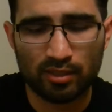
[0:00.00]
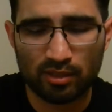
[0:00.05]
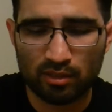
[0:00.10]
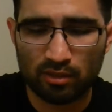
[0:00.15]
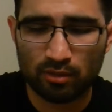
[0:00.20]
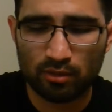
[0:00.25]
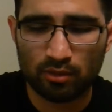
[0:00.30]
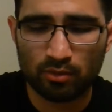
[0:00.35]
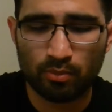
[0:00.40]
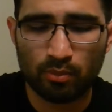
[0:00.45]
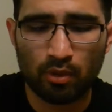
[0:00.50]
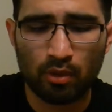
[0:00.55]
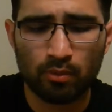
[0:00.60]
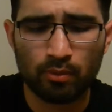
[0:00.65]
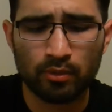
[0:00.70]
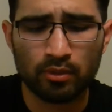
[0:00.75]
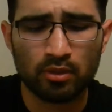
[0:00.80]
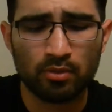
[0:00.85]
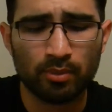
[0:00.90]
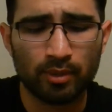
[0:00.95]
They're little small
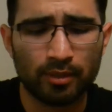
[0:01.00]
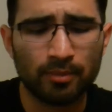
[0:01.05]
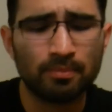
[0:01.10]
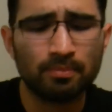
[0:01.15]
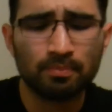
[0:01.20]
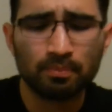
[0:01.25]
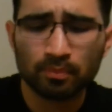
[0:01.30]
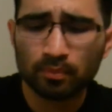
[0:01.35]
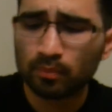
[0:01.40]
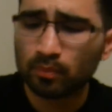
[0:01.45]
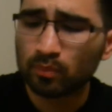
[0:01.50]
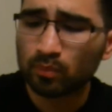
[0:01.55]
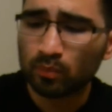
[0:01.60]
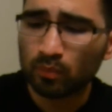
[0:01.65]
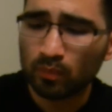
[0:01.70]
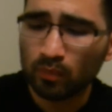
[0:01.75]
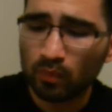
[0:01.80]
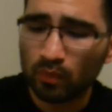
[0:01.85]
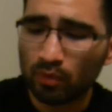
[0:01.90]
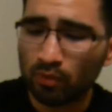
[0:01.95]
ones, but
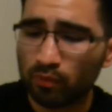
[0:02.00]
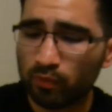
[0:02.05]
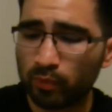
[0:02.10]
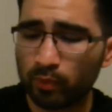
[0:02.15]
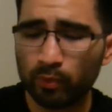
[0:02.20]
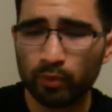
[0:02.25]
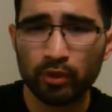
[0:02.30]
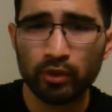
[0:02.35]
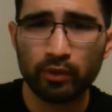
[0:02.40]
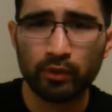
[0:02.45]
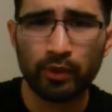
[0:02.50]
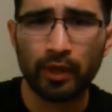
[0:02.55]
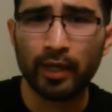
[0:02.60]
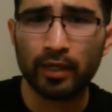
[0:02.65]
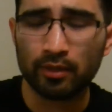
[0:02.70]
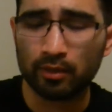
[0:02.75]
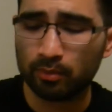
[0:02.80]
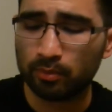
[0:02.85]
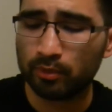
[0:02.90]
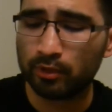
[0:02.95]
for where they're
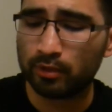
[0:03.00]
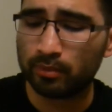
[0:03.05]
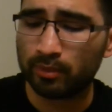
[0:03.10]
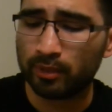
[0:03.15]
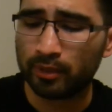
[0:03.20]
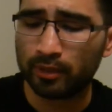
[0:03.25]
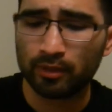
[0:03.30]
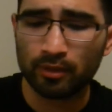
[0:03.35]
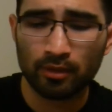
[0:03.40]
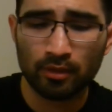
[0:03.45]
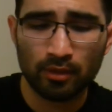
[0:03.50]
at, they're pretty big.